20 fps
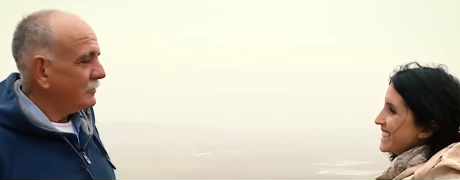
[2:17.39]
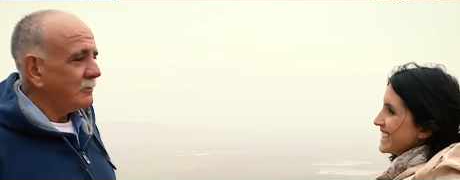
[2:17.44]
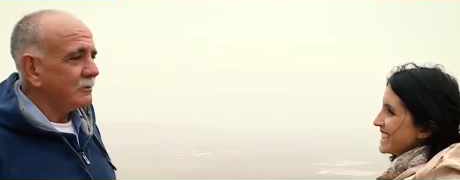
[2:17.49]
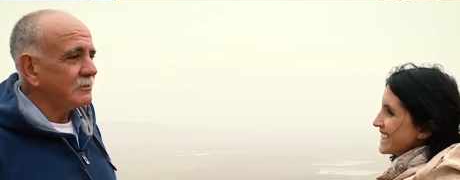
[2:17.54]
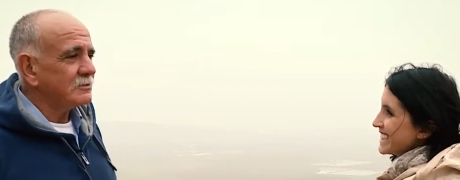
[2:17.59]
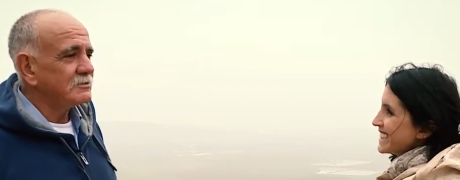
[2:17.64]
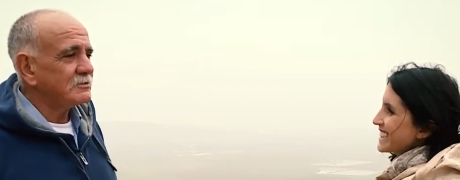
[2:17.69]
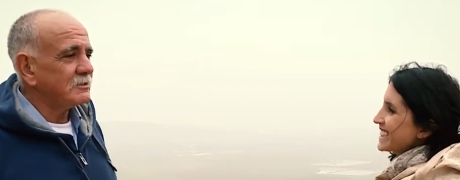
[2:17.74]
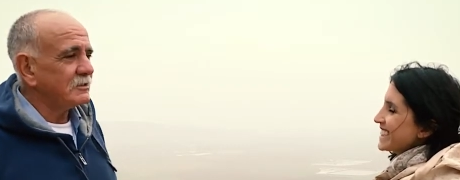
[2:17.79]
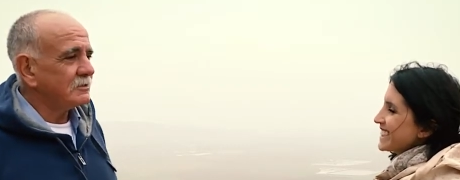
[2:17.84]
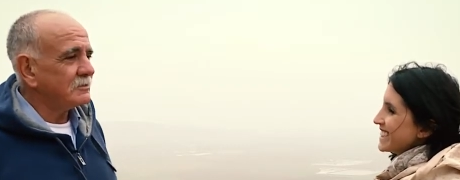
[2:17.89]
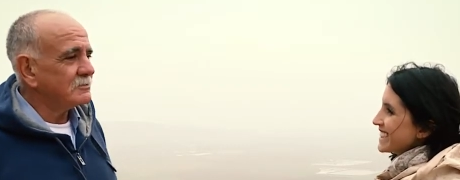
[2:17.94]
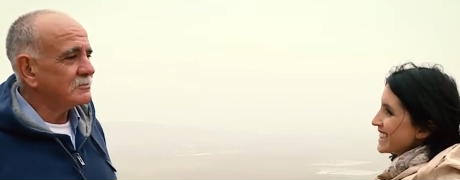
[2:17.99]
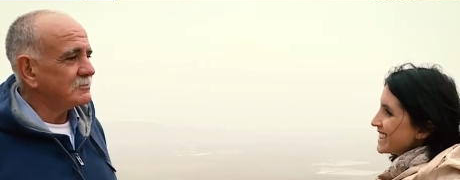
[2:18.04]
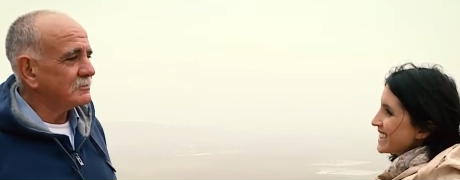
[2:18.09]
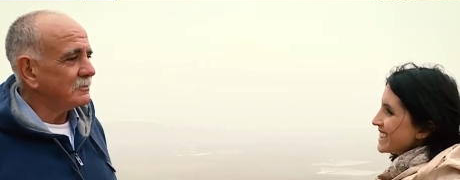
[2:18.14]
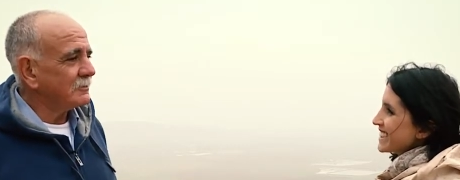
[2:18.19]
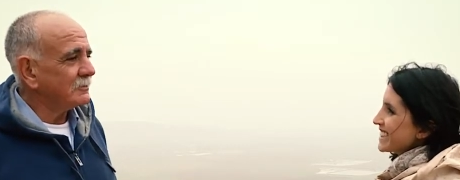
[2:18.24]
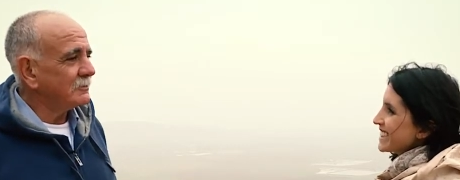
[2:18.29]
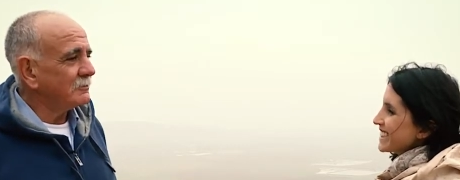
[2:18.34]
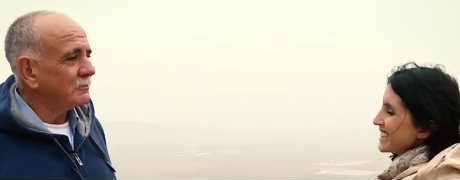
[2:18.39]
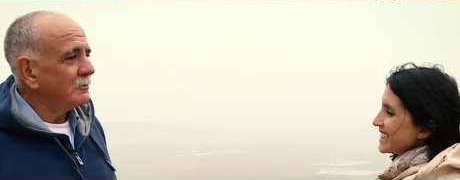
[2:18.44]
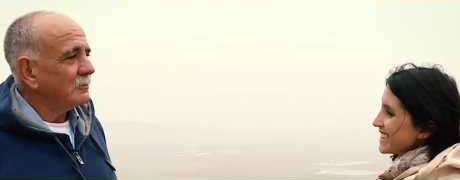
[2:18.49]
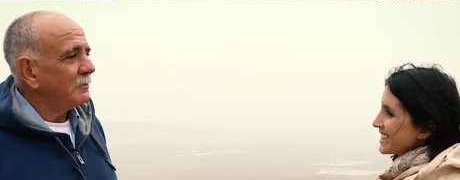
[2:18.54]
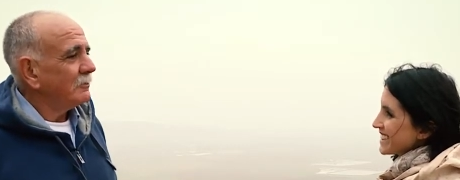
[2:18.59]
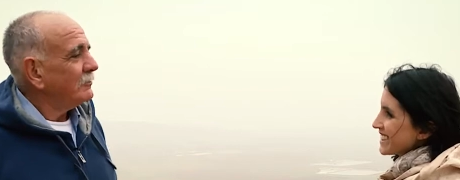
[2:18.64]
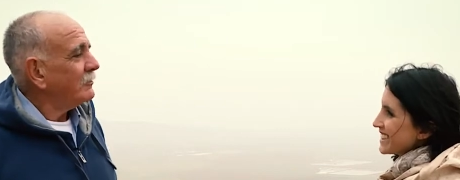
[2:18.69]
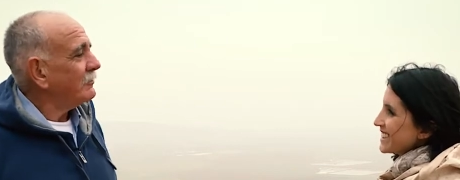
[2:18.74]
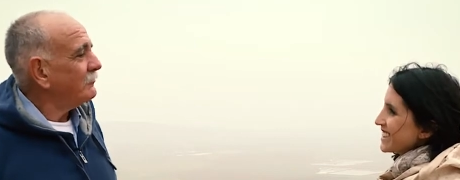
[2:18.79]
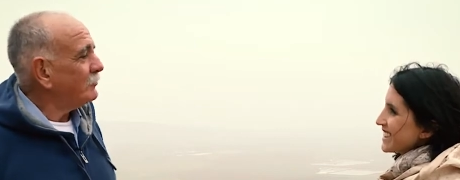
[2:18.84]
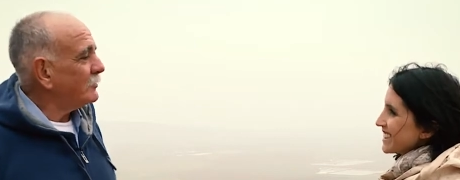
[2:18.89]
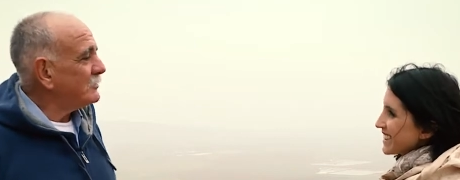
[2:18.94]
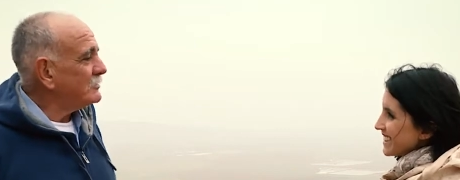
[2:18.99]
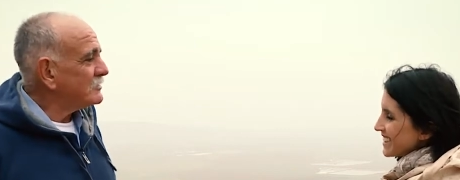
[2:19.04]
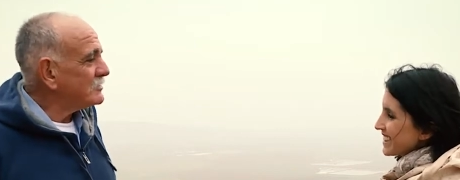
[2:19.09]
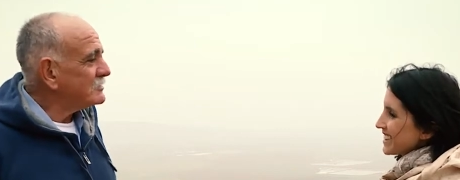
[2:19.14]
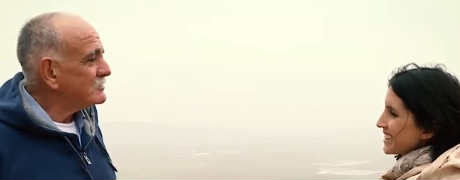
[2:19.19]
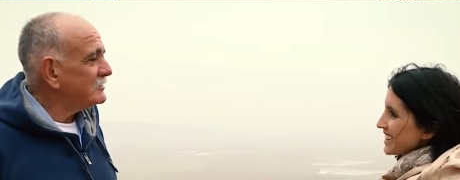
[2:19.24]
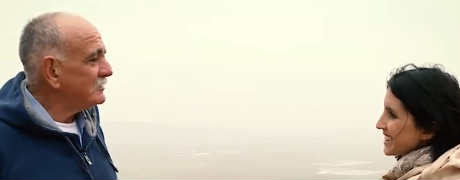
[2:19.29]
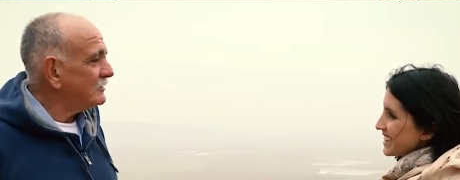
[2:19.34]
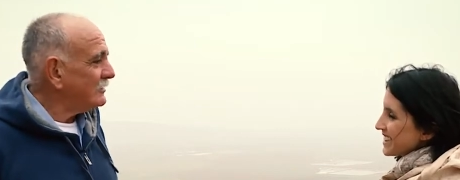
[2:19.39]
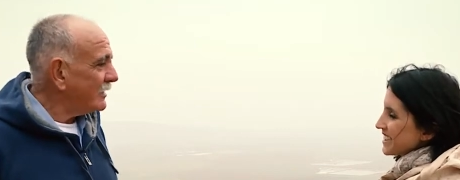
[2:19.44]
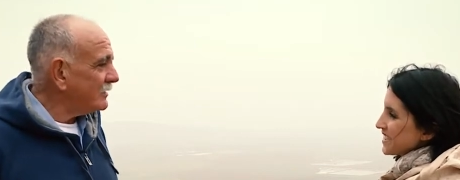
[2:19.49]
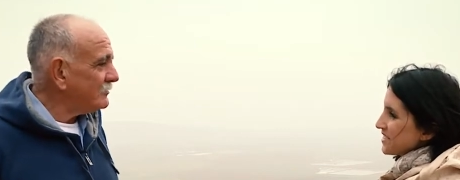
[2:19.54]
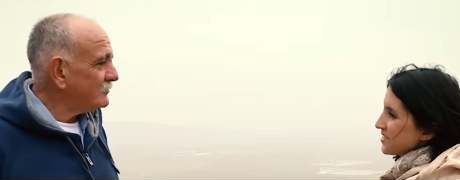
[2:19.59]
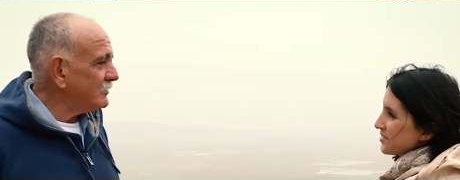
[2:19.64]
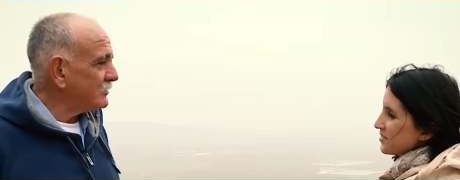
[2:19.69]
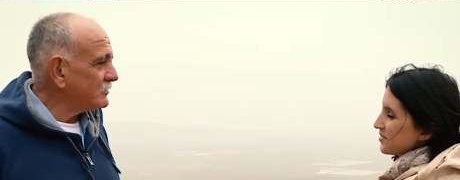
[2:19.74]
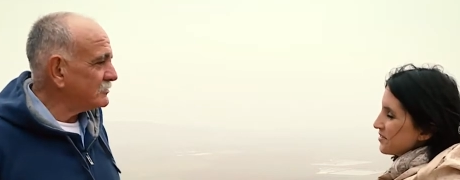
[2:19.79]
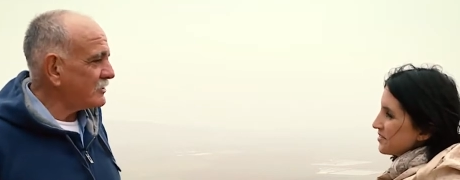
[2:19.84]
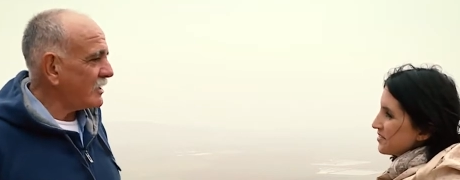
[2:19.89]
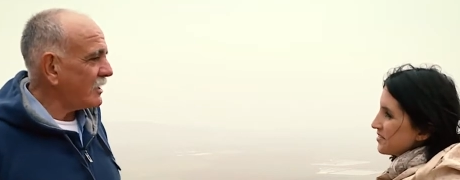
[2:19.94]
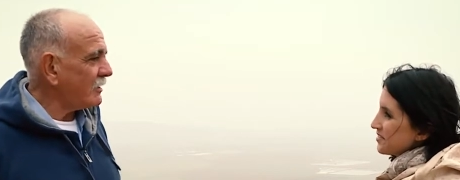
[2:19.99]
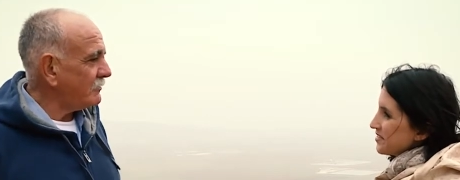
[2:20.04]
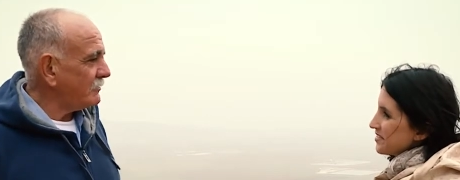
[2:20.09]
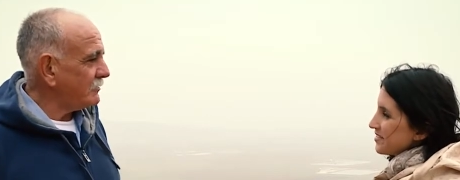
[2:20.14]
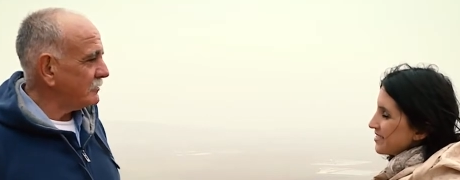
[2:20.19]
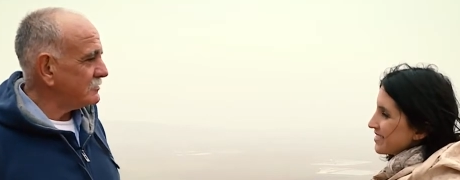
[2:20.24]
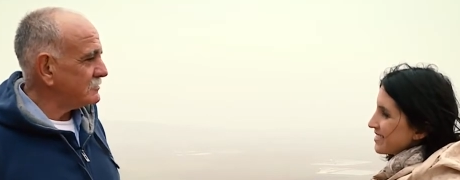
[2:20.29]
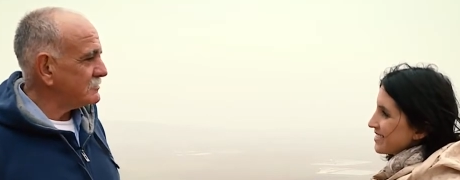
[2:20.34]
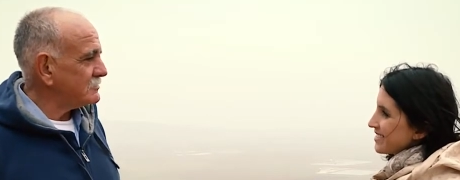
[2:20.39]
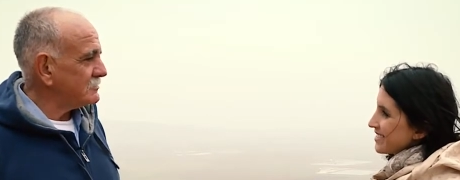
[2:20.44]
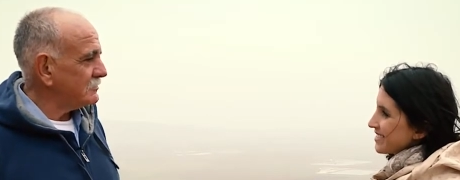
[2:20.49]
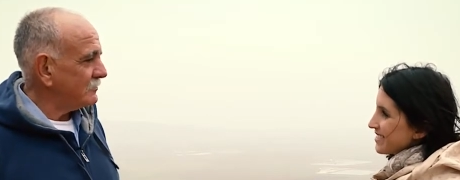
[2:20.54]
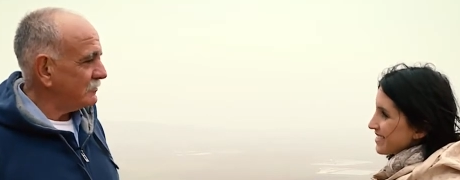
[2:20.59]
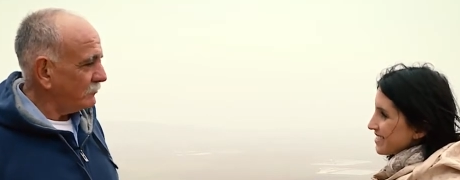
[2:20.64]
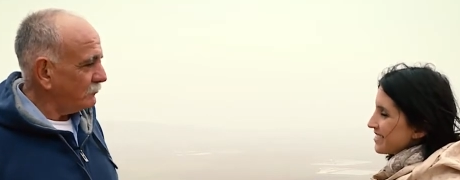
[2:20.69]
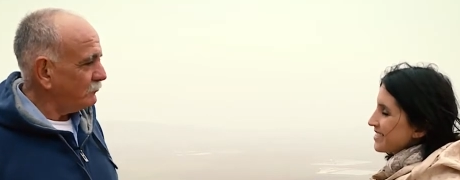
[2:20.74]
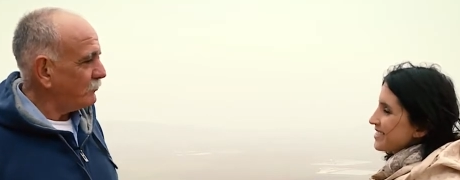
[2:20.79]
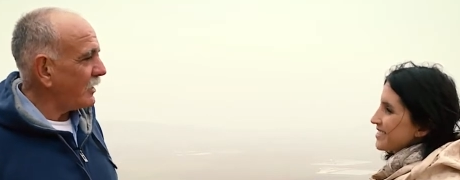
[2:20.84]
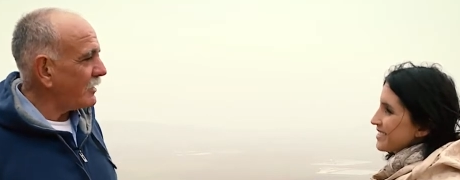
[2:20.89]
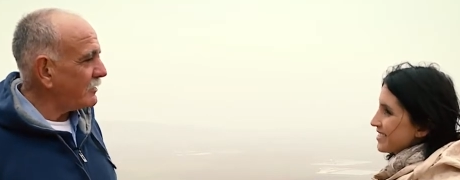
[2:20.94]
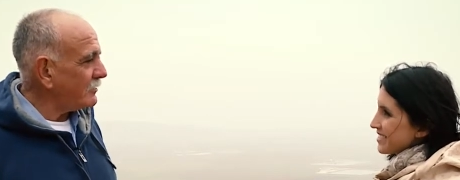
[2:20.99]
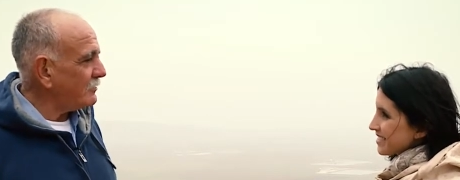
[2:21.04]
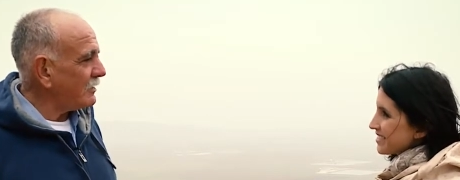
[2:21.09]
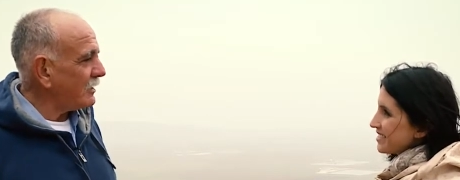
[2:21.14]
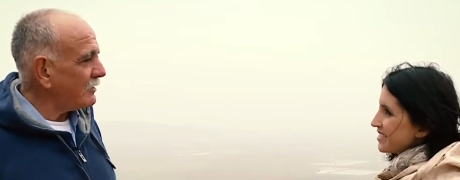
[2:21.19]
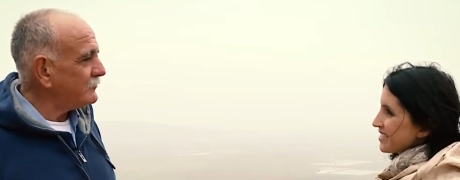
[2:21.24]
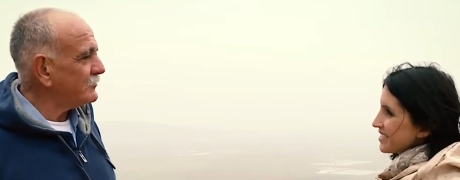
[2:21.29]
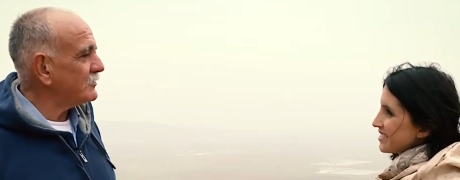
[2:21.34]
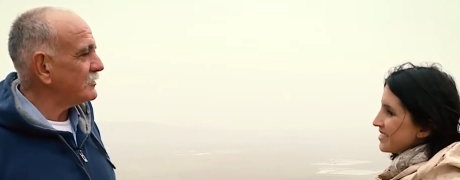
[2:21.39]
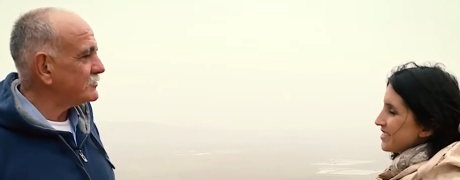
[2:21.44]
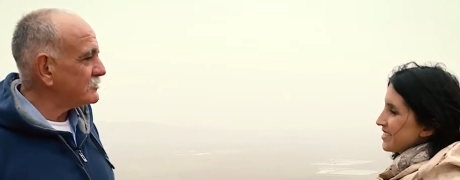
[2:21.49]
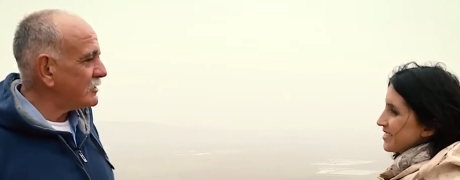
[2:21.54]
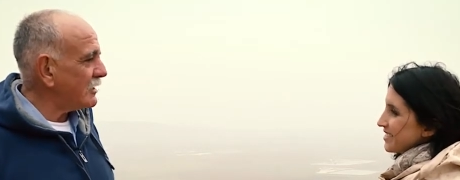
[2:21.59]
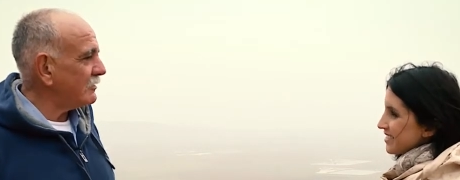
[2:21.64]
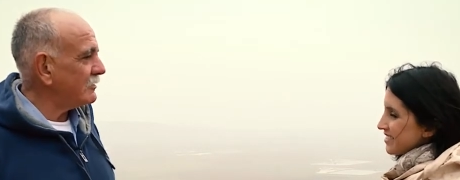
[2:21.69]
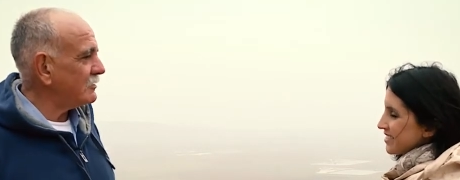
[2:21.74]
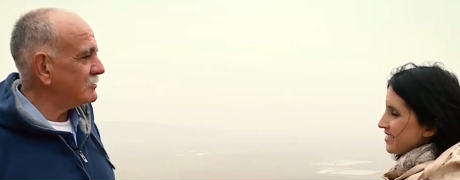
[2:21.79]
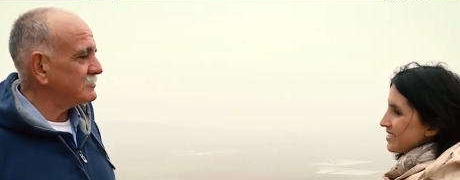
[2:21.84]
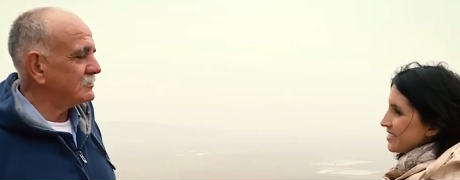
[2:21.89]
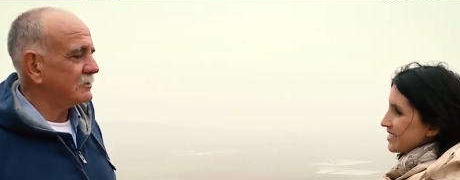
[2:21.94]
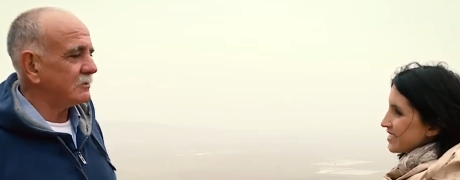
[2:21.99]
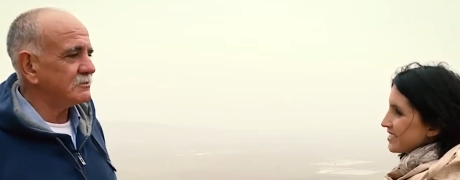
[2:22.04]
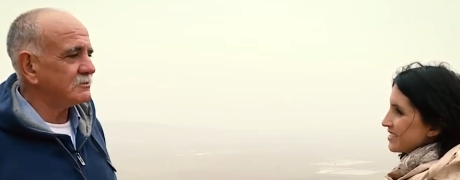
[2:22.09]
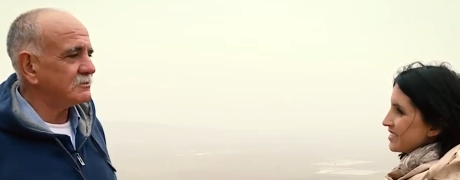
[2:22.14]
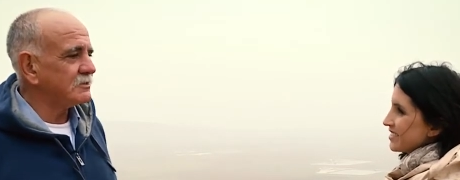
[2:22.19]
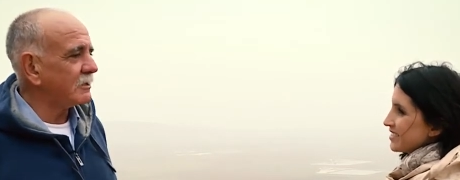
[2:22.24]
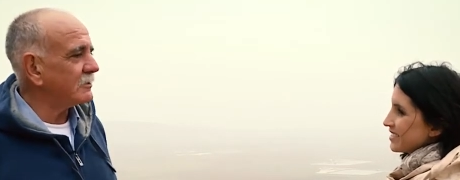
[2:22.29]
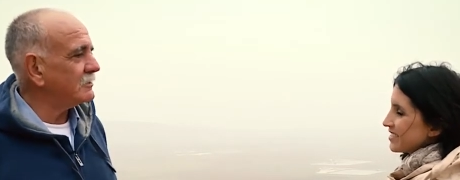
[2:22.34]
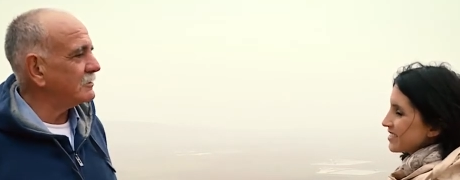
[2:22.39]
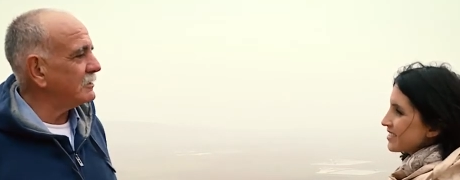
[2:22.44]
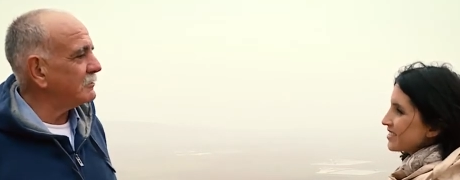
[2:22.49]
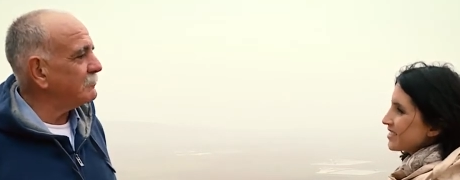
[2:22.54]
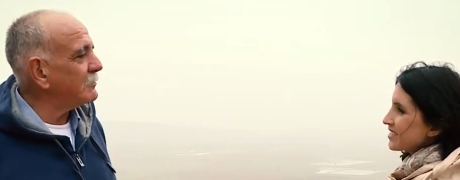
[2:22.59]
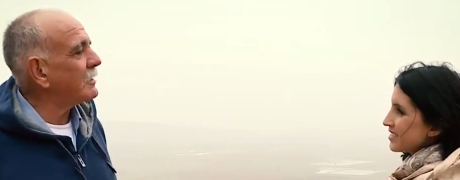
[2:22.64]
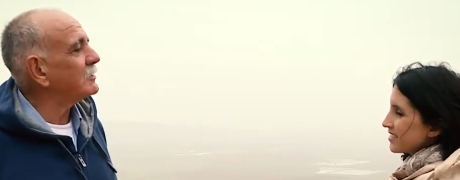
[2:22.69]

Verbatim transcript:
Speaker 1: and says, uh, if we just let the chariots, it rain enough and the chariots get stuck in the